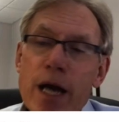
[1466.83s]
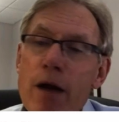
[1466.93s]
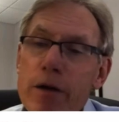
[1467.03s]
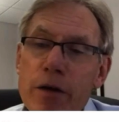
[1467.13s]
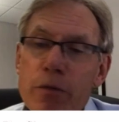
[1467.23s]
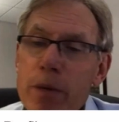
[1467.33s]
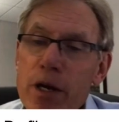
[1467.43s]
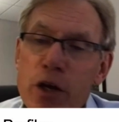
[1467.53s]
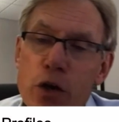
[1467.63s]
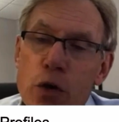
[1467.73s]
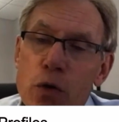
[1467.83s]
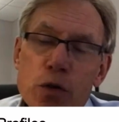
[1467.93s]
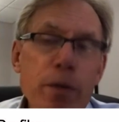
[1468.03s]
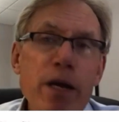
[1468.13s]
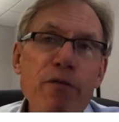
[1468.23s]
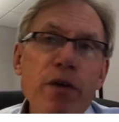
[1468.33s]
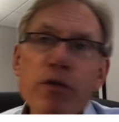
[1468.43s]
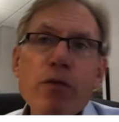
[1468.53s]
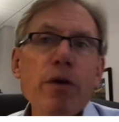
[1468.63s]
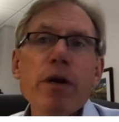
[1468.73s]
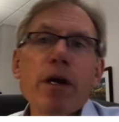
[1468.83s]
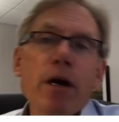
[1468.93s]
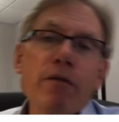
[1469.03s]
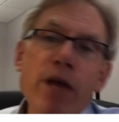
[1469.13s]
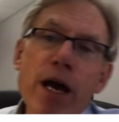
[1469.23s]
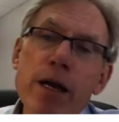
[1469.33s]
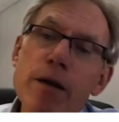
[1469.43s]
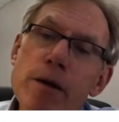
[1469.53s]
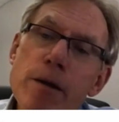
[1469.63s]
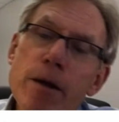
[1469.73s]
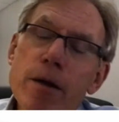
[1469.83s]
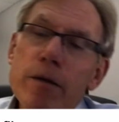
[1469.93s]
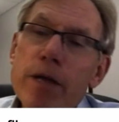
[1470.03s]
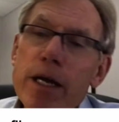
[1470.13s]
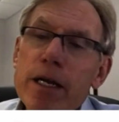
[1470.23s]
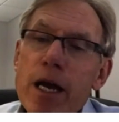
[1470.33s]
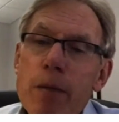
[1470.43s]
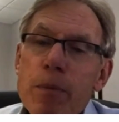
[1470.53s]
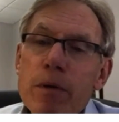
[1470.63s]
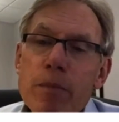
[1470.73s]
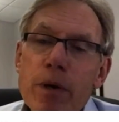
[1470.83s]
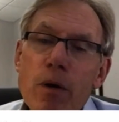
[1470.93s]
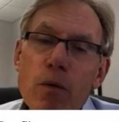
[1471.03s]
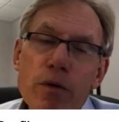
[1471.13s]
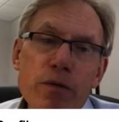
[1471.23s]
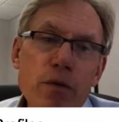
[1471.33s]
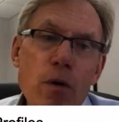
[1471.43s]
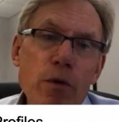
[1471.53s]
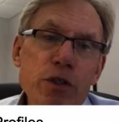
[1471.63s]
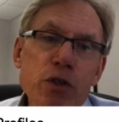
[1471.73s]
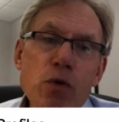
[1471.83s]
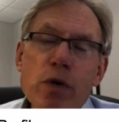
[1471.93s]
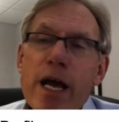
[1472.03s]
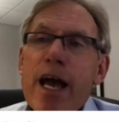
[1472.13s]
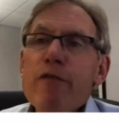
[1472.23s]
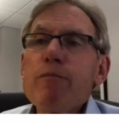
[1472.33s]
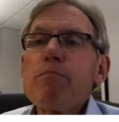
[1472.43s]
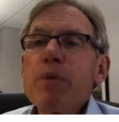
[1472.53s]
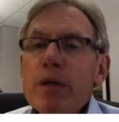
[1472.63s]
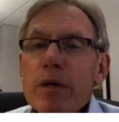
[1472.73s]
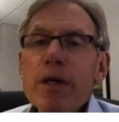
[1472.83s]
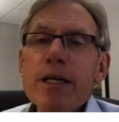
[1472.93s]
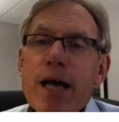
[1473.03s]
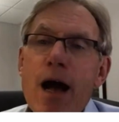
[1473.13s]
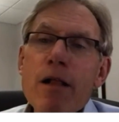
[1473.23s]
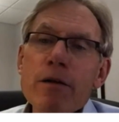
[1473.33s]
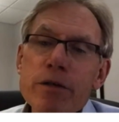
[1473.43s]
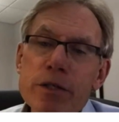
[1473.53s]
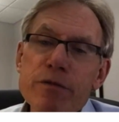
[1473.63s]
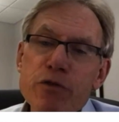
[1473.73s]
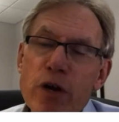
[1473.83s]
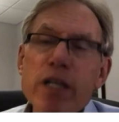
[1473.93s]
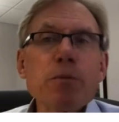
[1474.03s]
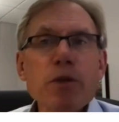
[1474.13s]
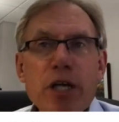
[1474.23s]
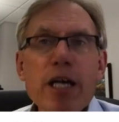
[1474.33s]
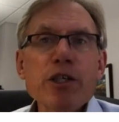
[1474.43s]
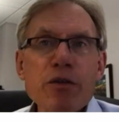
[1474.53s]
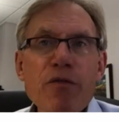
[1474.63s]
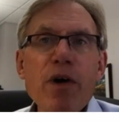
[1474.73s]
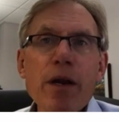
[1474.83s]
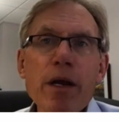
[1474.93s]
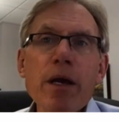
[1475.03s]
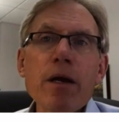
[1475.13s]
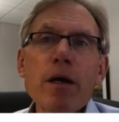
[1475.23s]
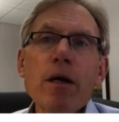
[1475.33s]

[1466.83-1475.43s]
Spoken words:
County has been a huge beneficiary of that capital bill, with almost $2.5 billion of transportation funding